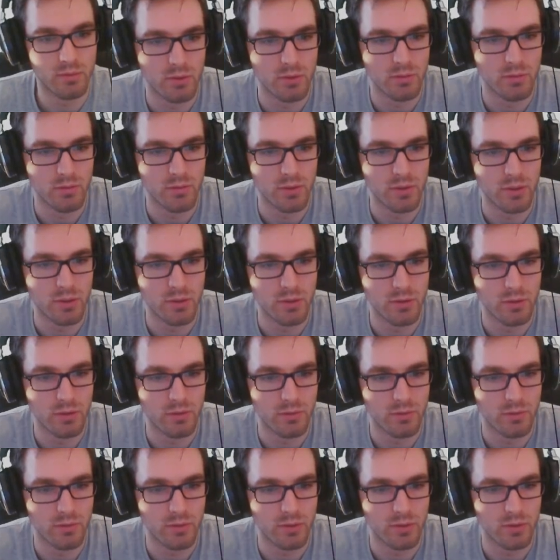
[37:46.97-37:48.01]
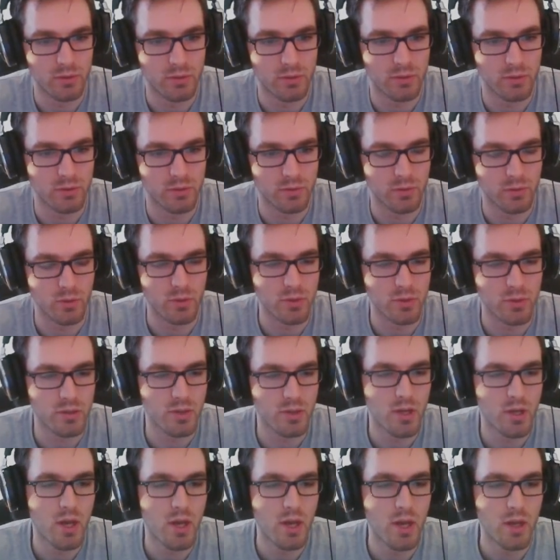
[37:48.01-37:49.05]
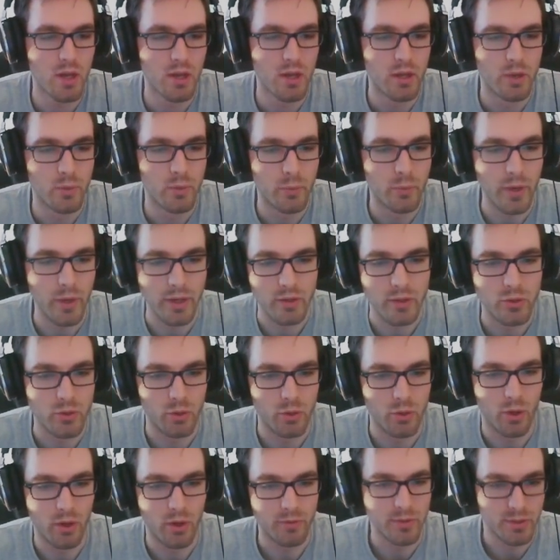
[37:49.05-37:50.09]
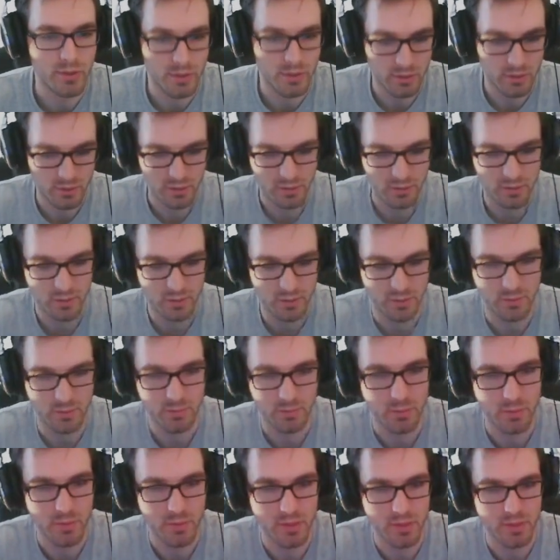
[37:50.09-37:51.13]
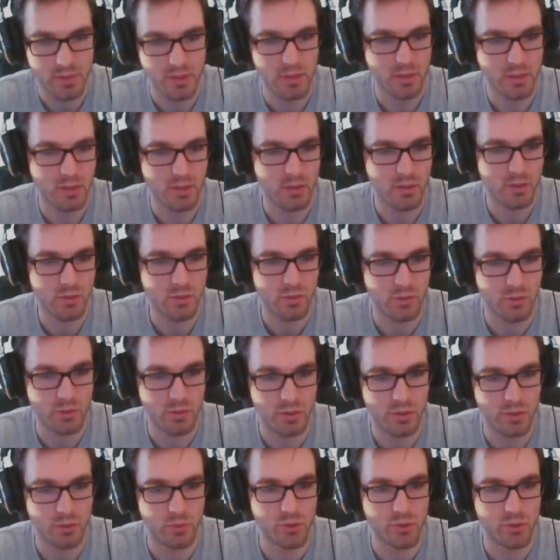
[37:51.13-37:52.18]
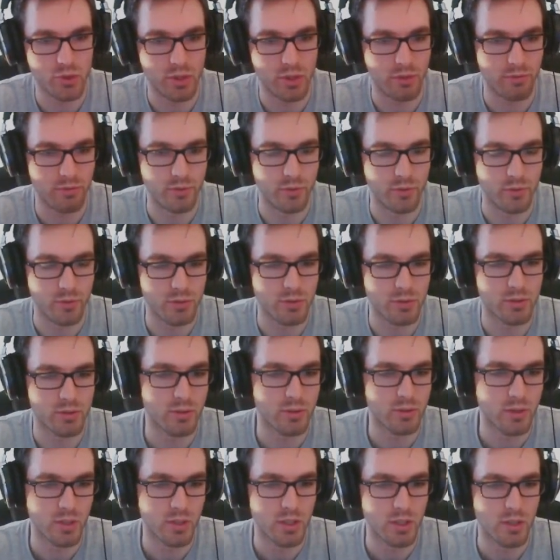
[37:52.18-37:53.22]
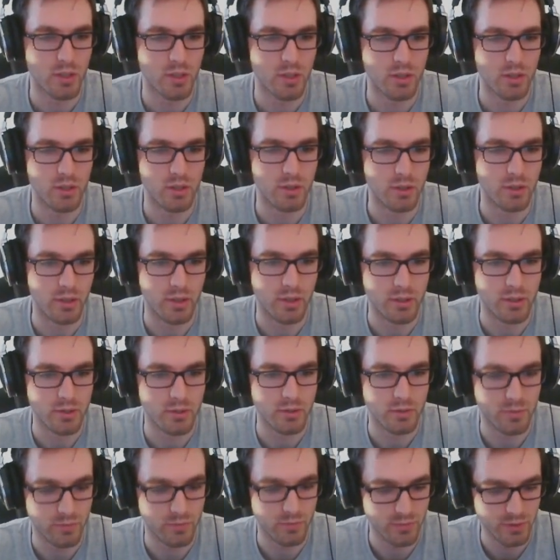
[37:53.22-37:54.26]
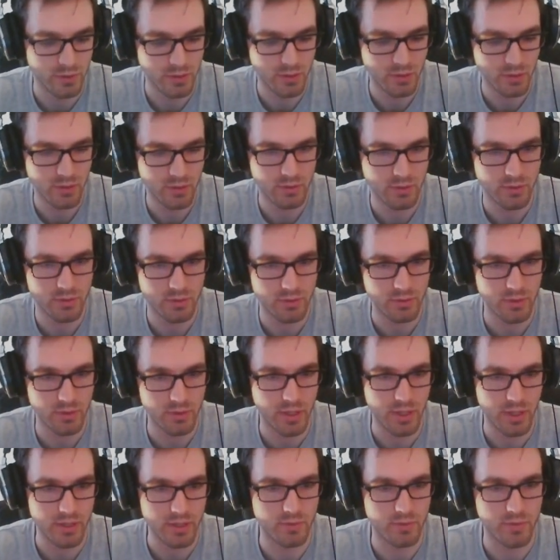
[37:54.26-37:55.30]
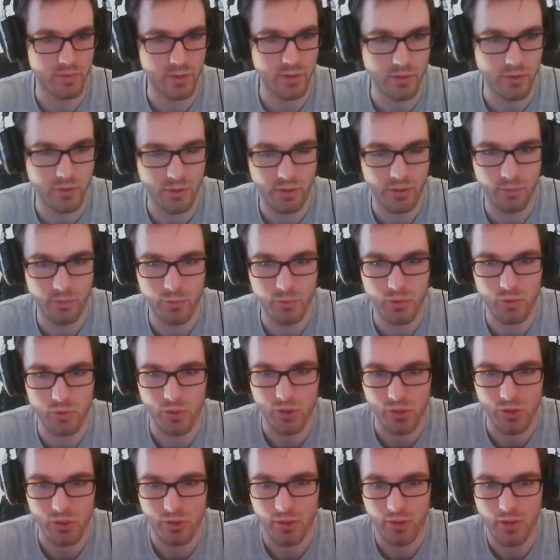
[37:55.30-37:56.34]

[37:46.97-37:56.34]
V vert, of course. Right, so obviously a mistake, so here we should have vert, not V, as V is our input structure.